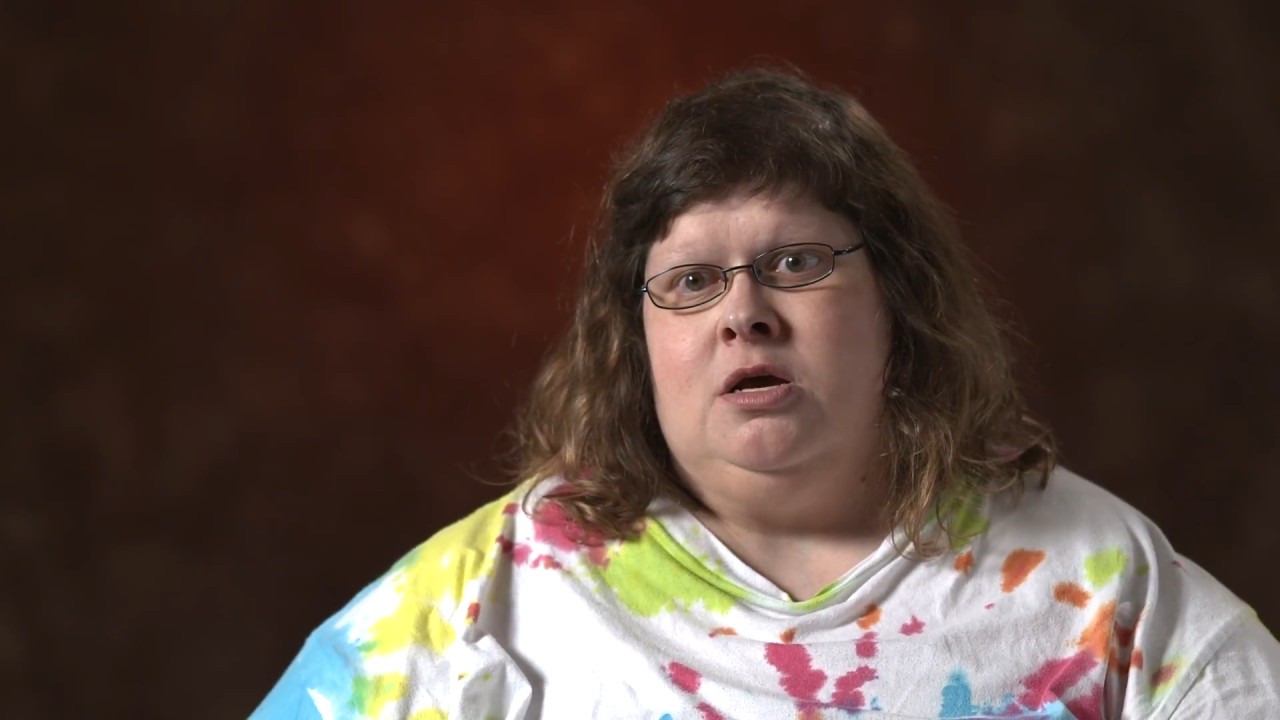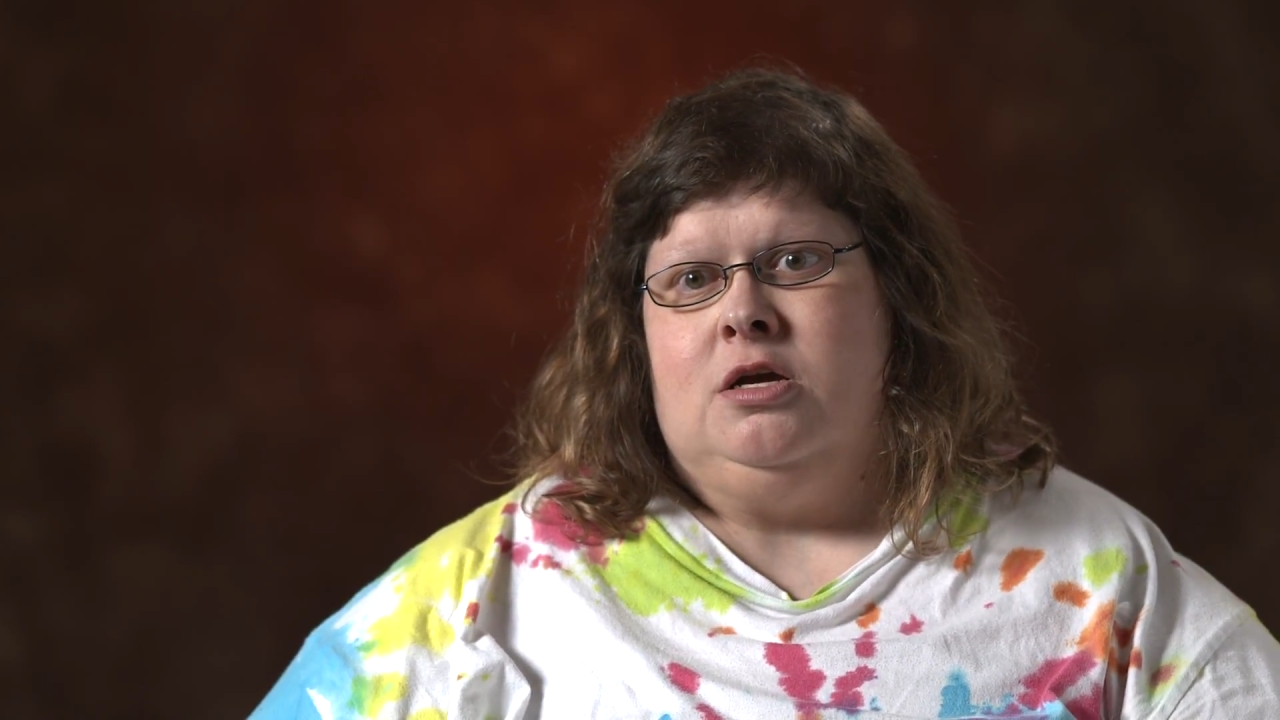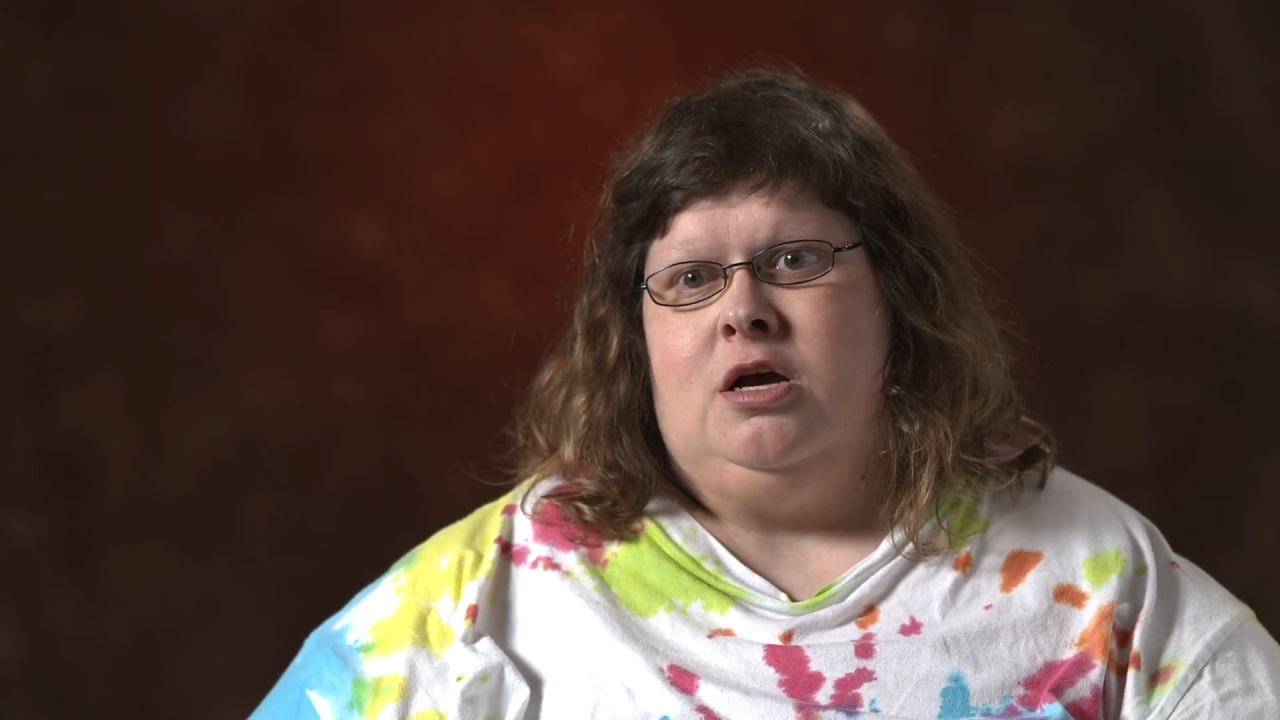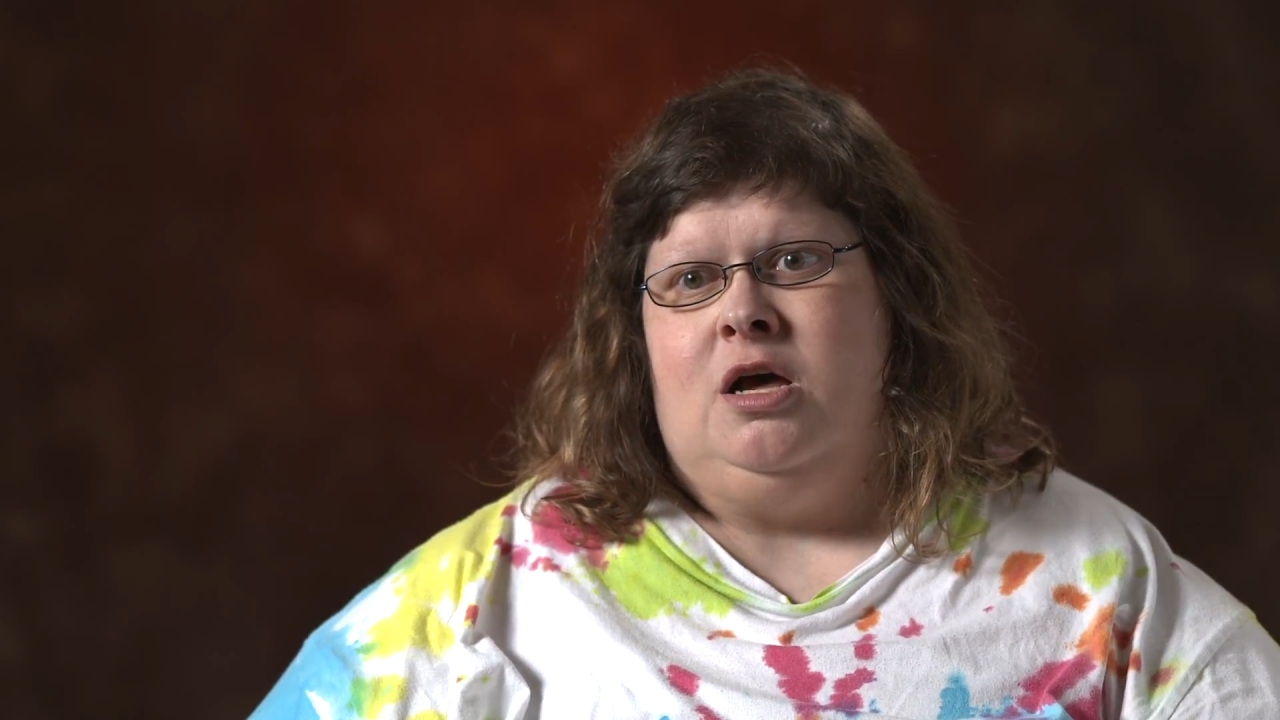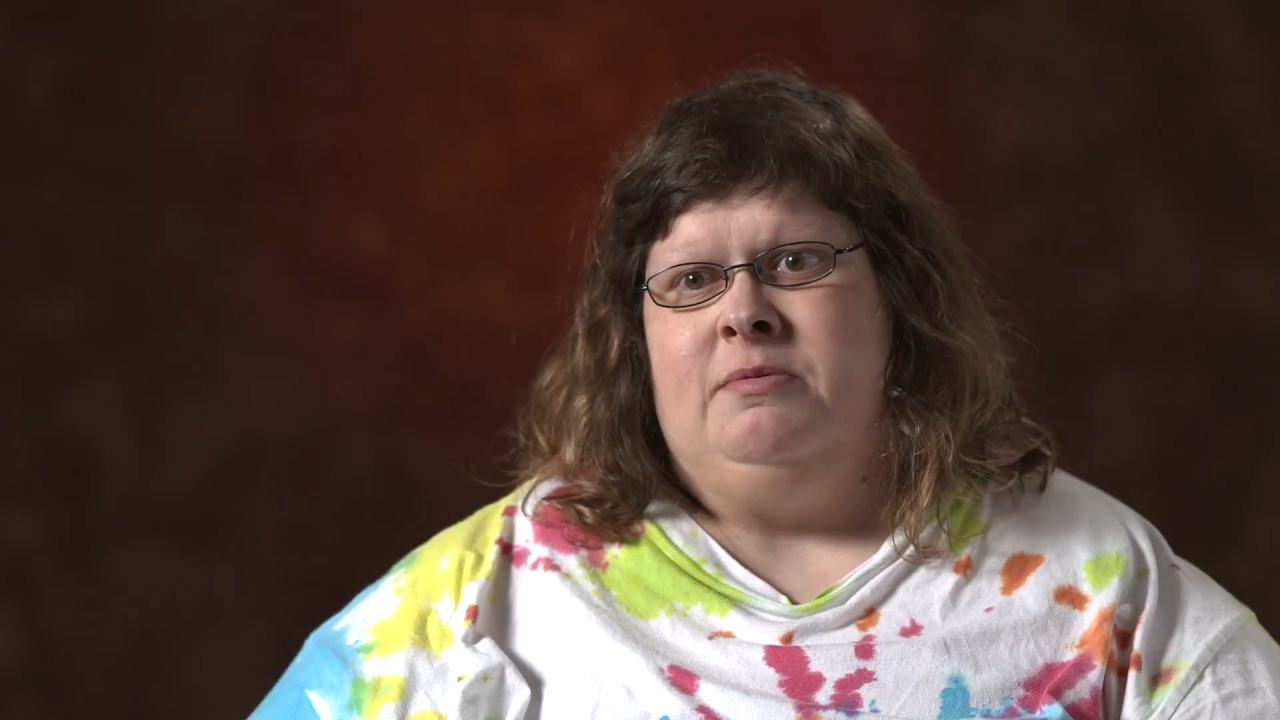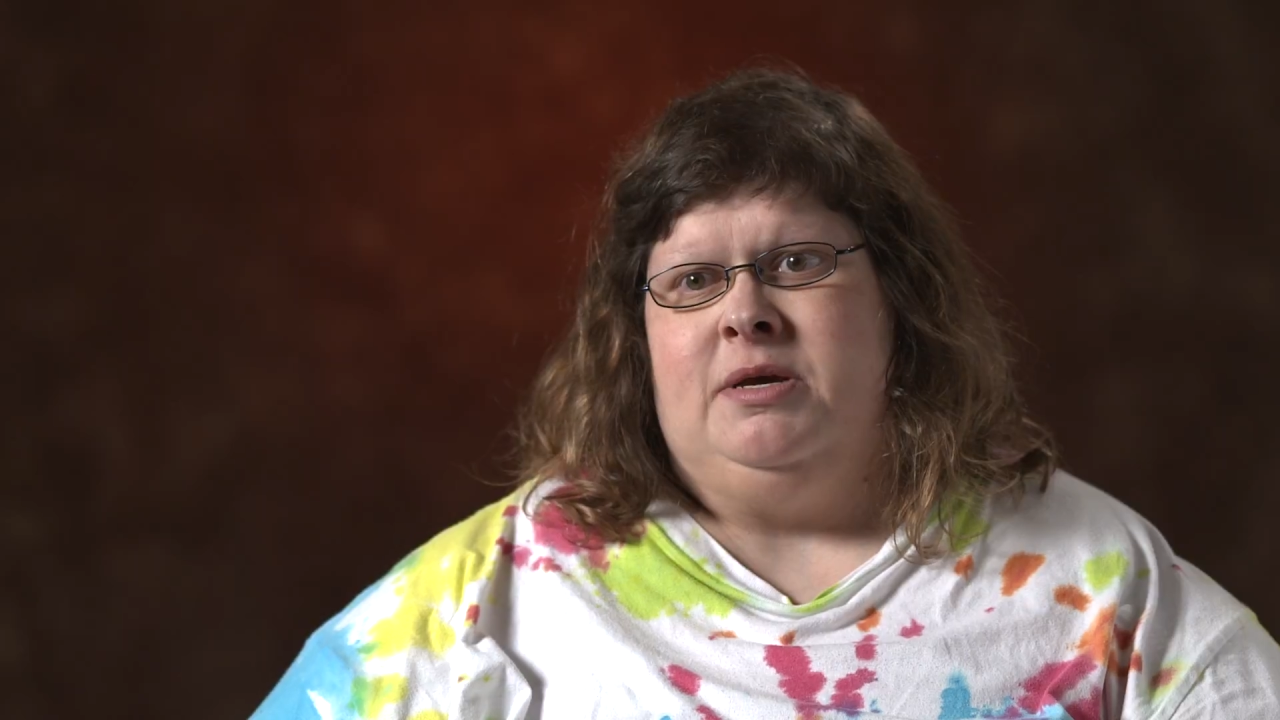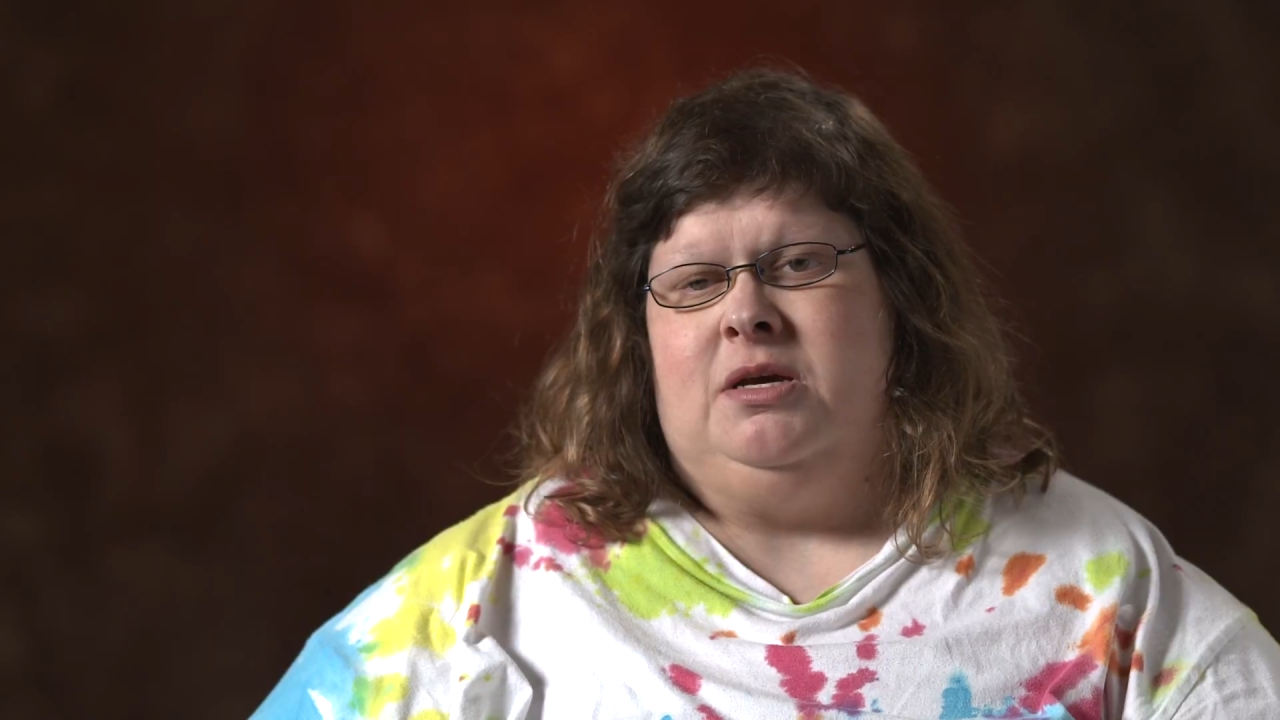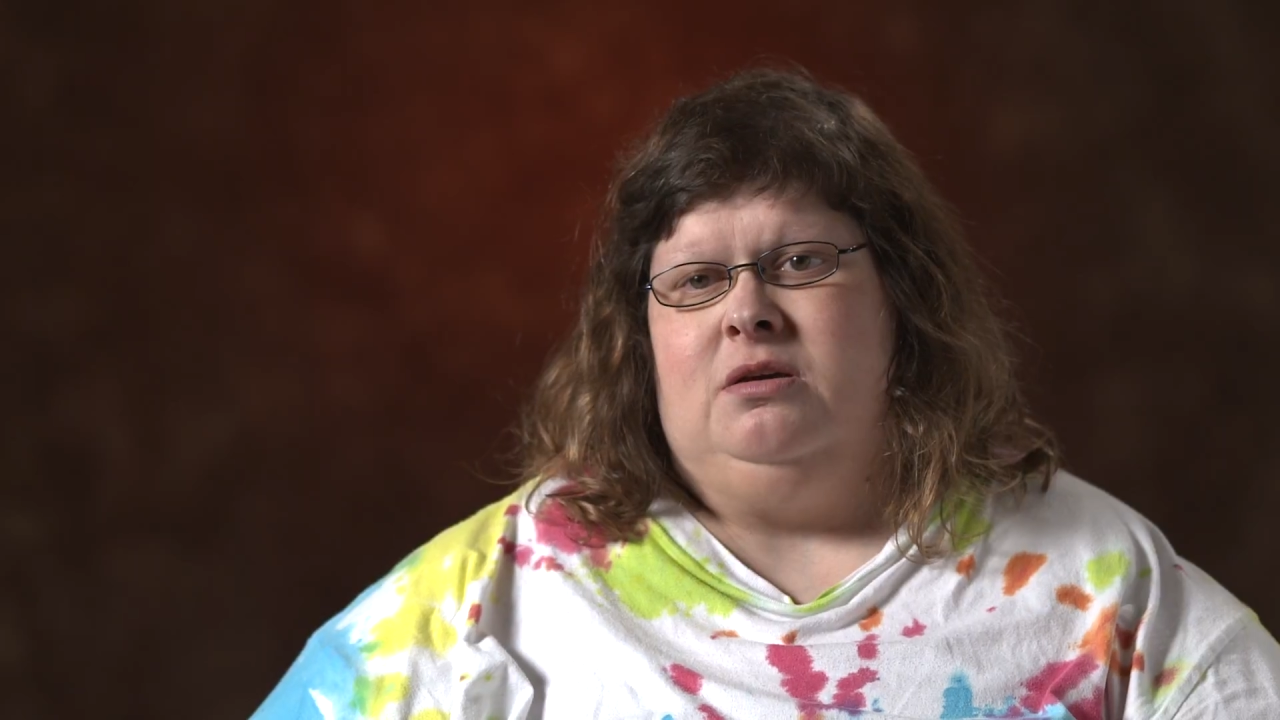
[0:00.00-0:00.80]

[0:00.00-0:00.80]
call me,